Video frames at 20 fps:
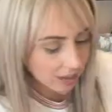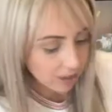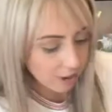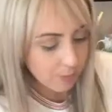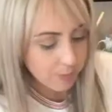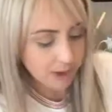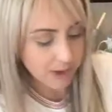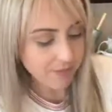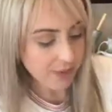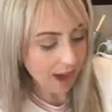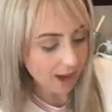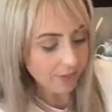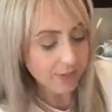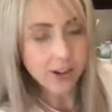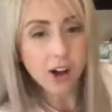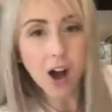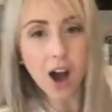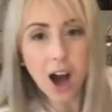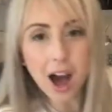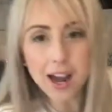a little bit of
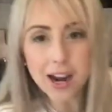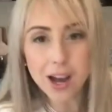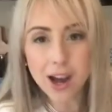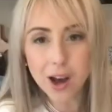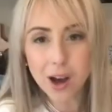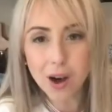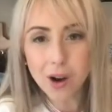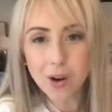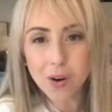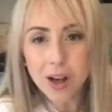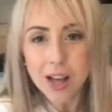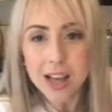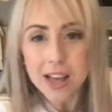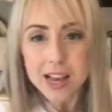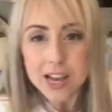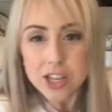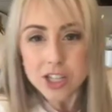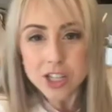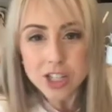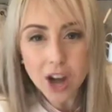avocado.
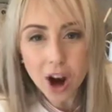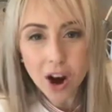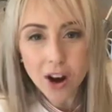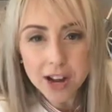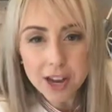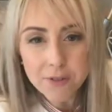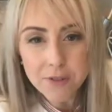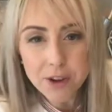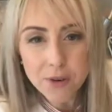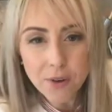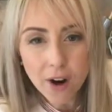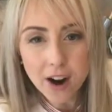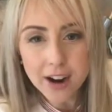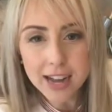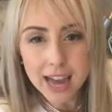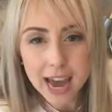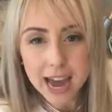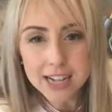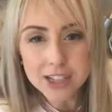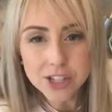Sorry if you've
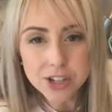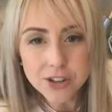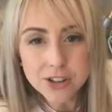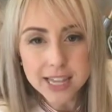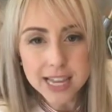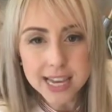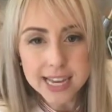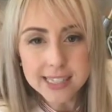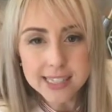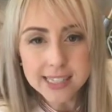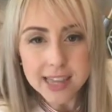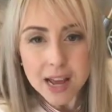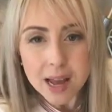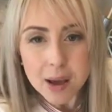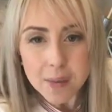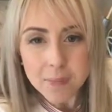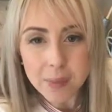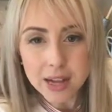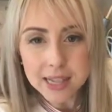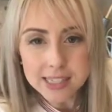already answered this,
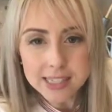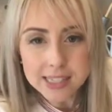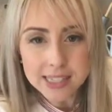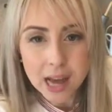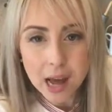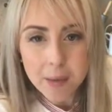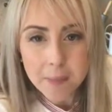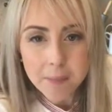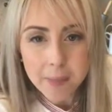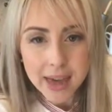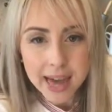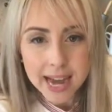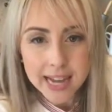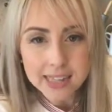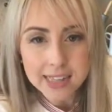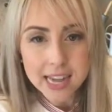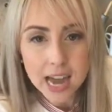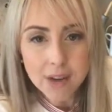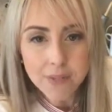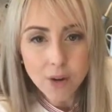but some
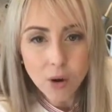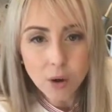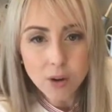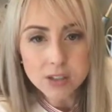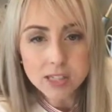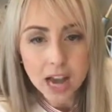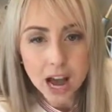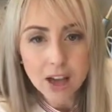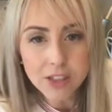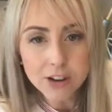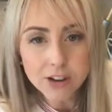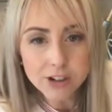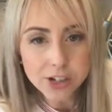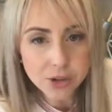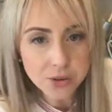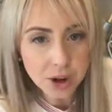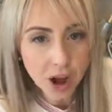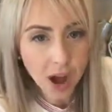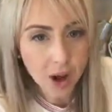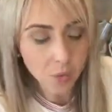pans have holes, other do
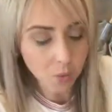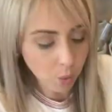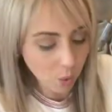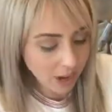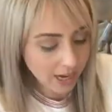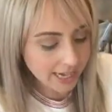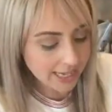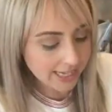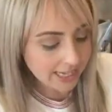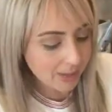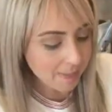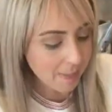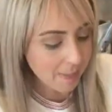not. What is the